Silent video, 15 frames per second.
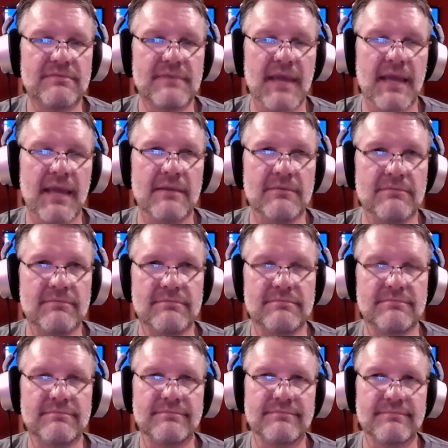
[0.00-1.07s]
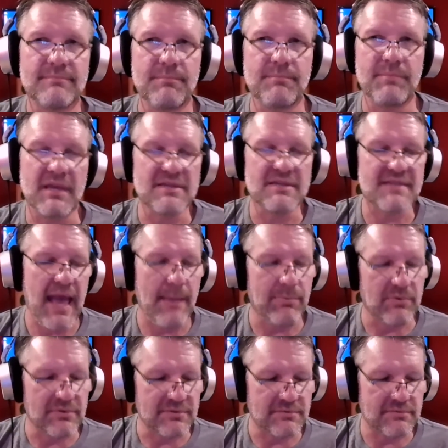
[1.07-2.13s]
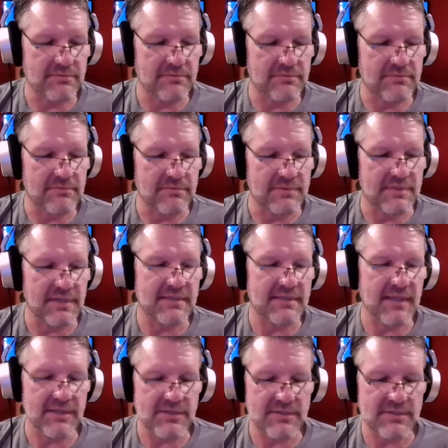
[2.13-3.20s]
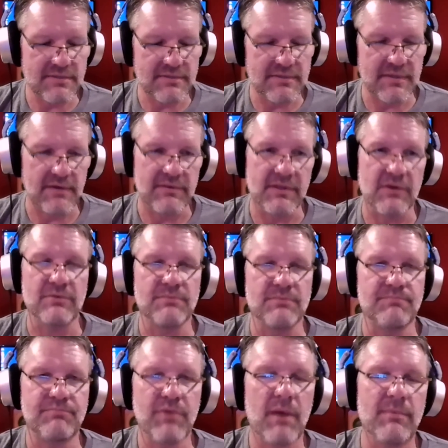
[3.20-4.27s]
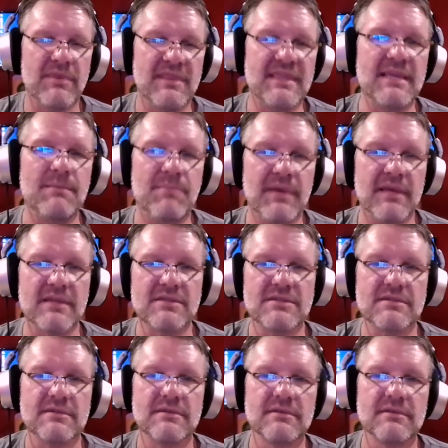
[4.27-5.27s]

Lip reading: and because Apple dictates, they're probably the biggest